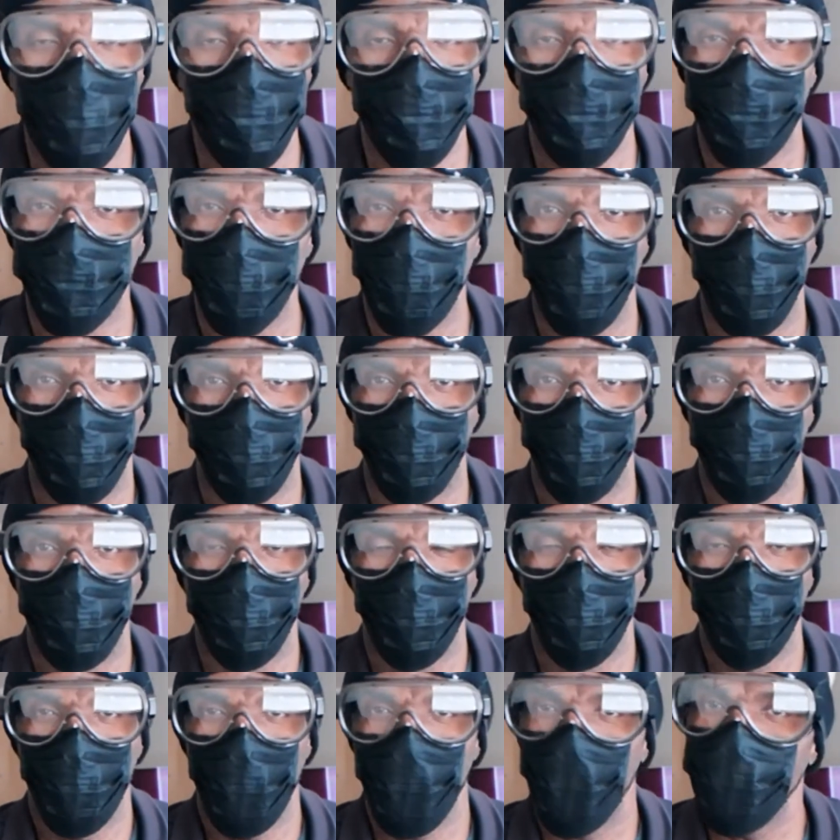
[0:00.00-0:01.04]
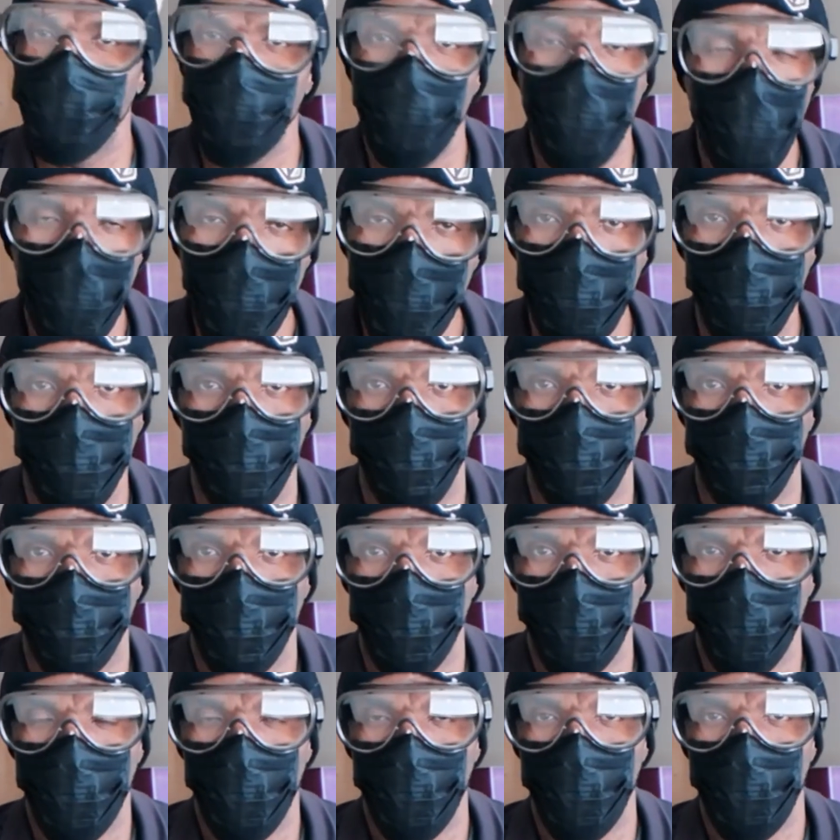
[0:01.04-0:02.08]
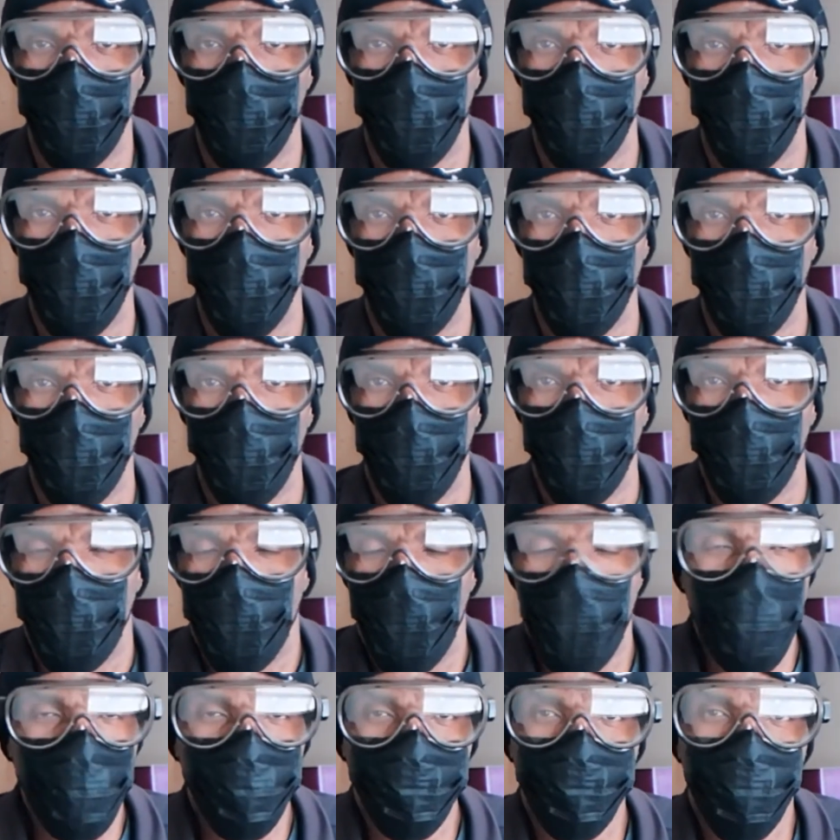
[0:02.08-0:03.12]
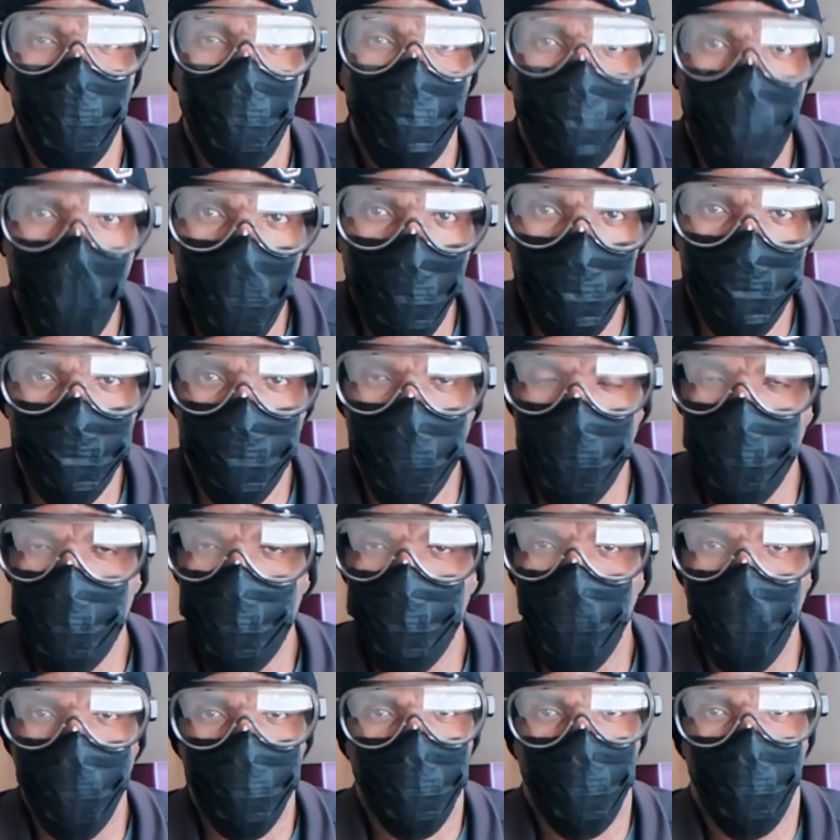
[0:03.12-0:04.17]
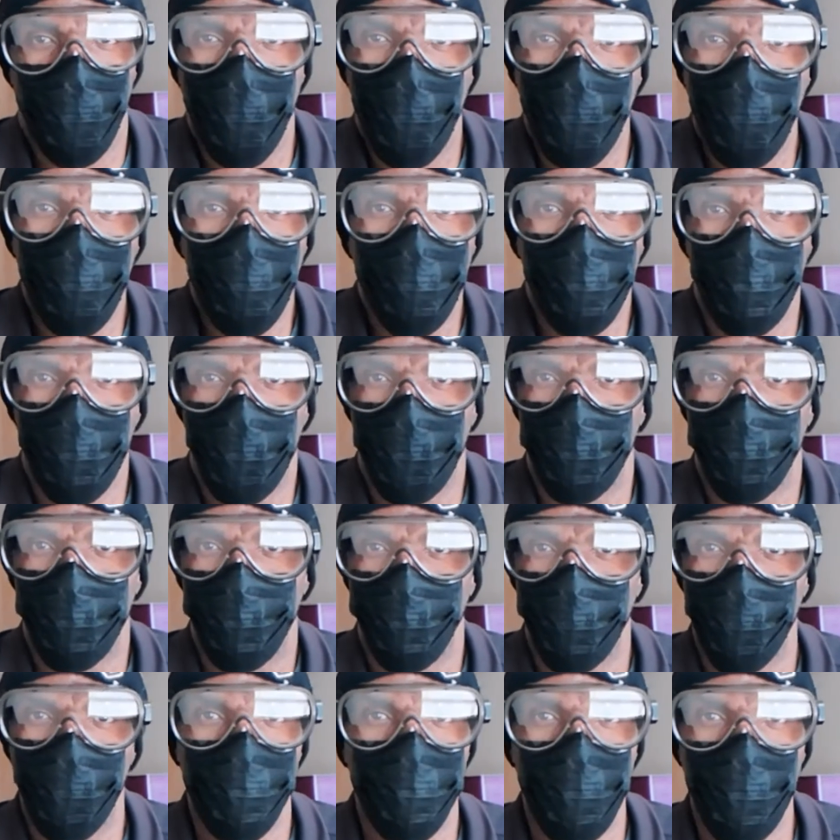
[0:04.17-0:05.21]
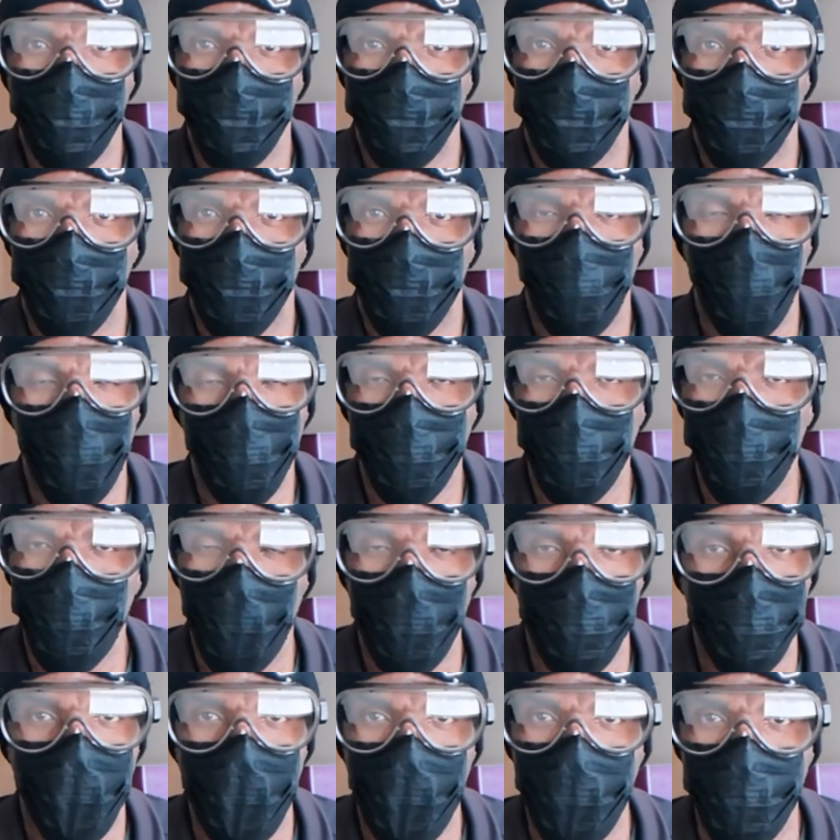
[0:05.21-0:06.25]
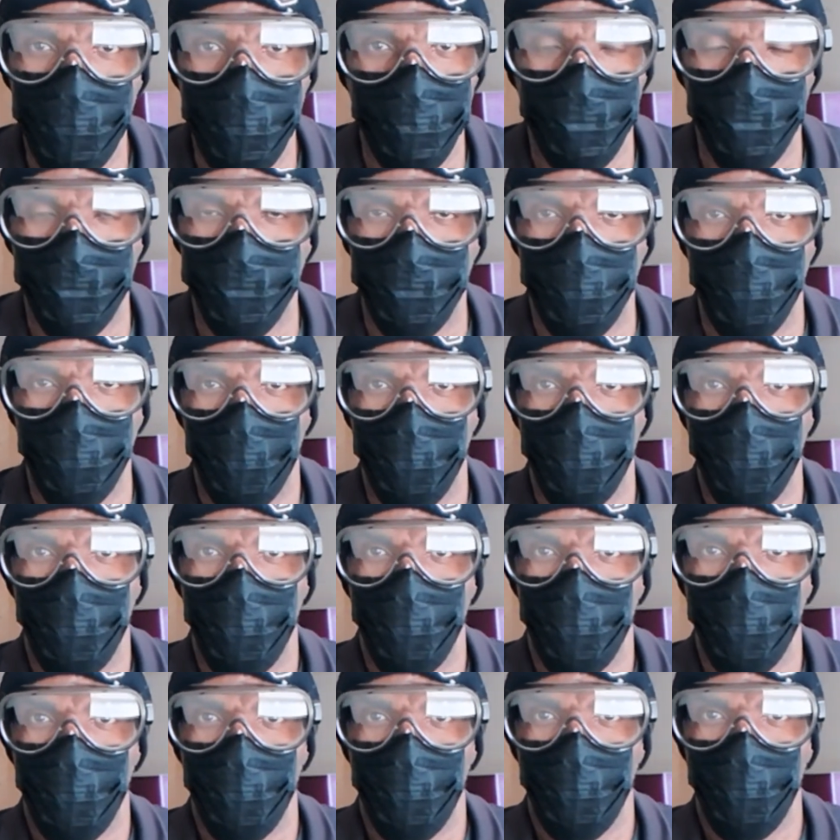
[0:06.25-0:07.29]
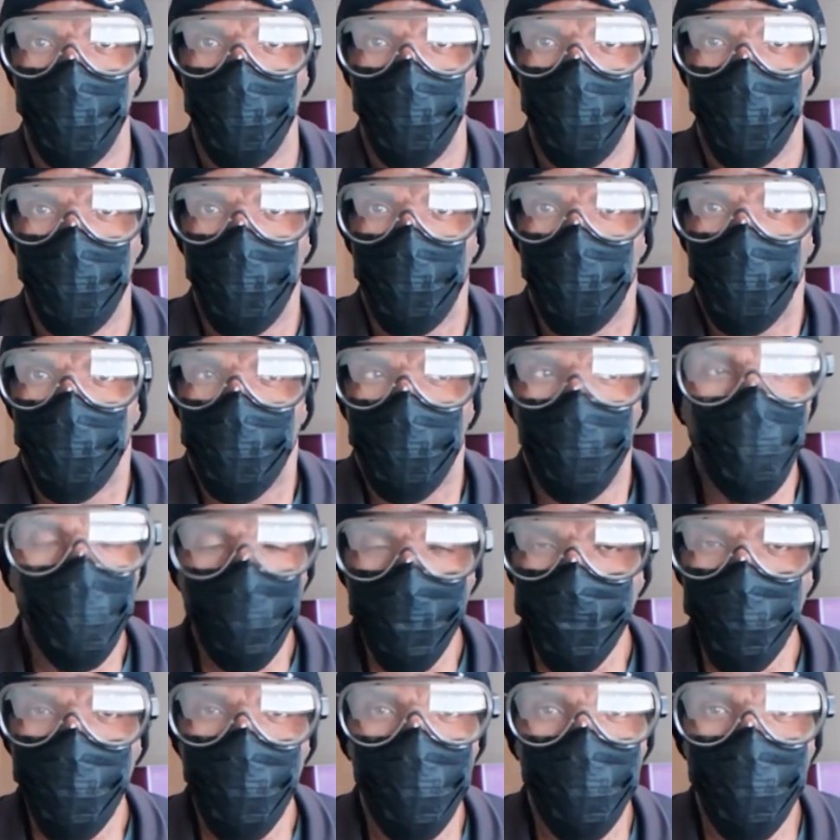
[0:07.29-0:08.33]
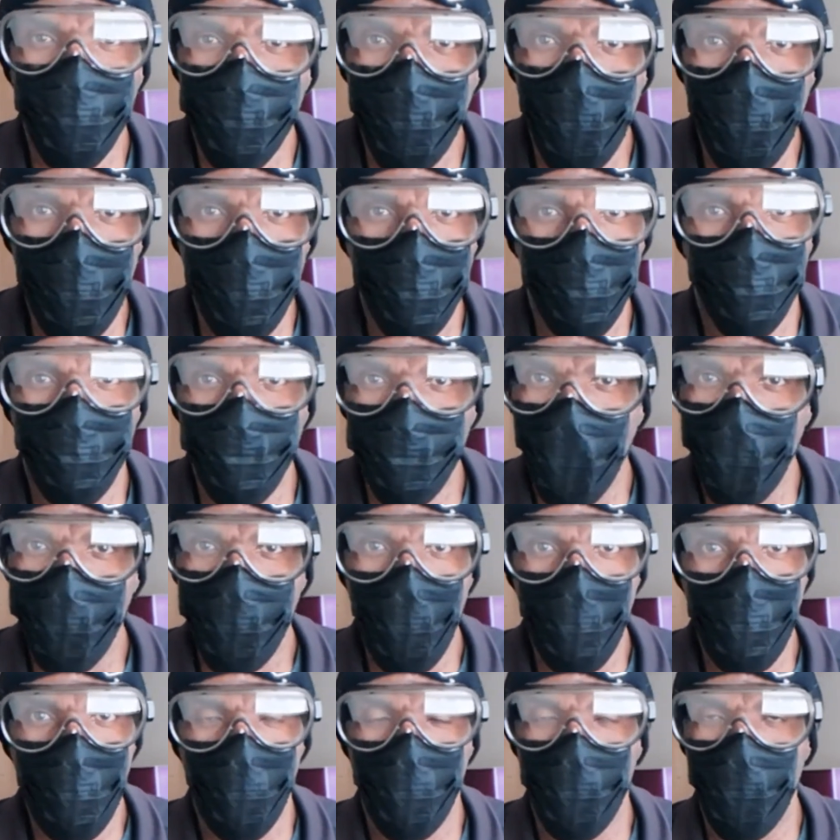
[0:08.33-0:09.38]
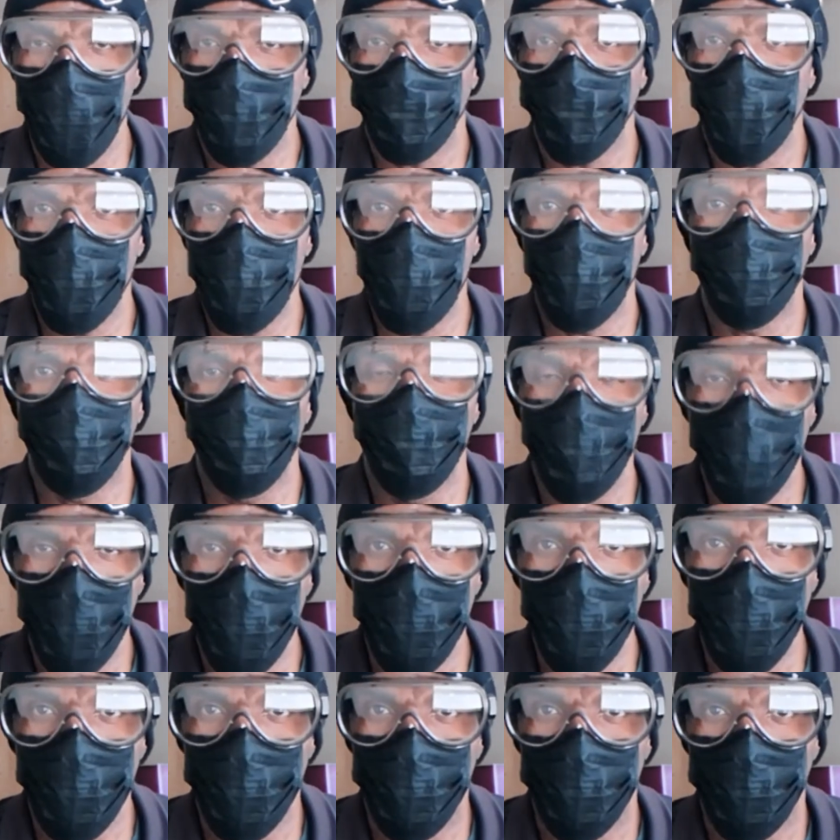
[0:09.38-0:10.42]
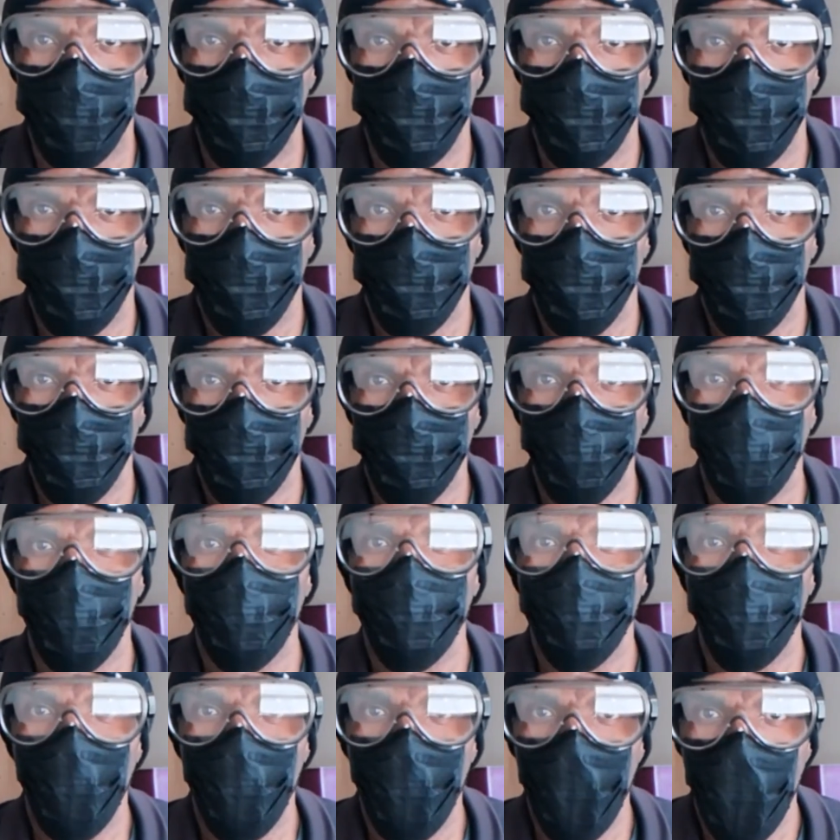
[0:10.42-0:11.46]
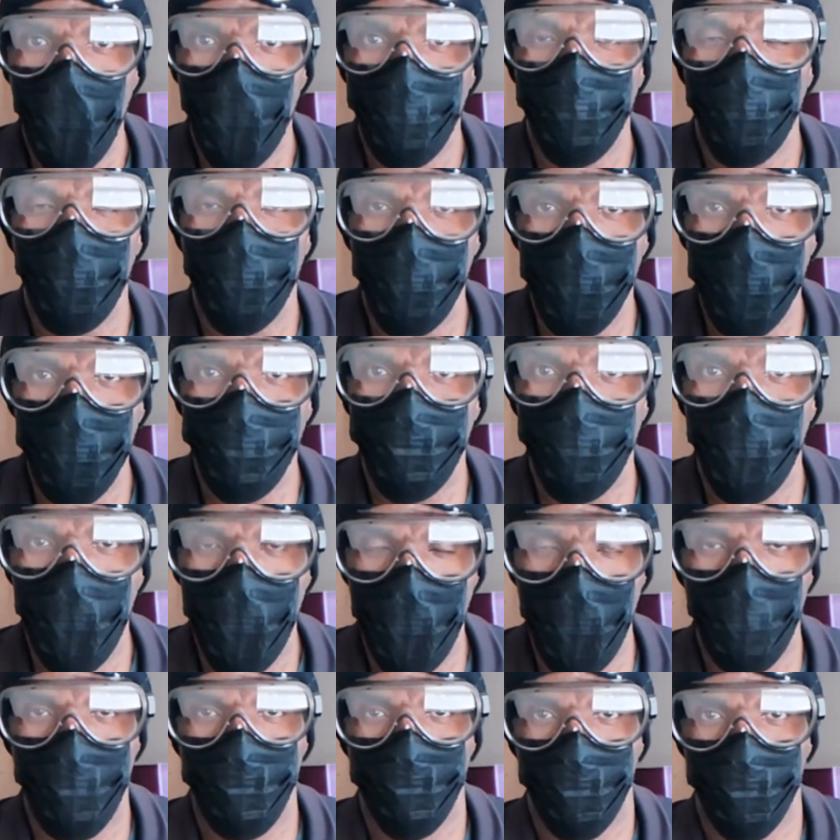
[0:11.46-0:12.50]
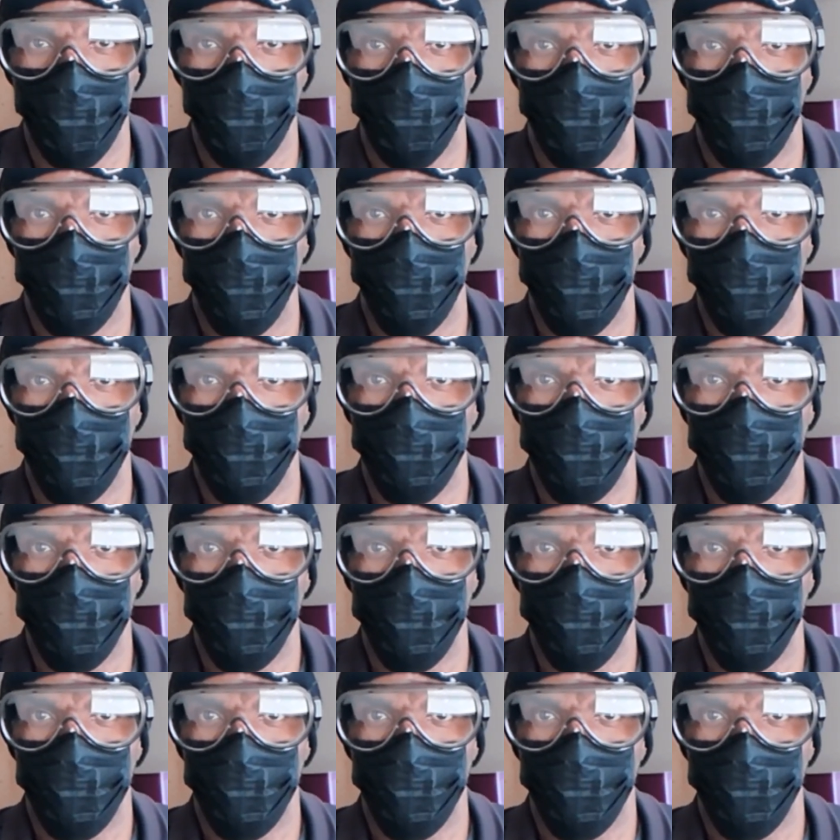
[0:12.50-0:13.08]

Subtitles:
yourself at home. Ask your boss, can you work at home and for the next 21 days? Go to the store and stock up on everything that you need so you don't have to leave the house.